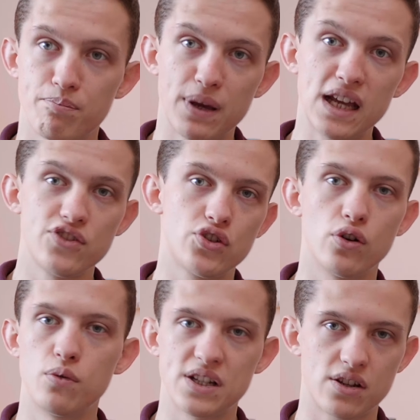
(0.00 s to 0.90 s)
Pitch
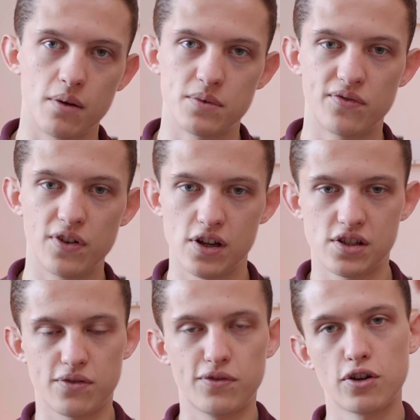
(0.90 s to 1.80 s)
always comes
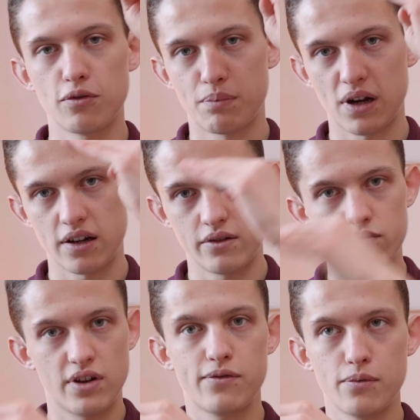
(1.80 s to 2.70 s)
first, followed by
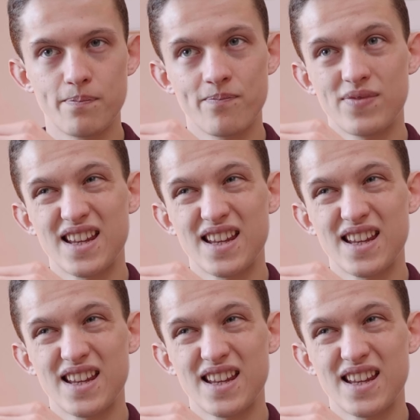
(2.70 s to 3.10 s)
rhythm.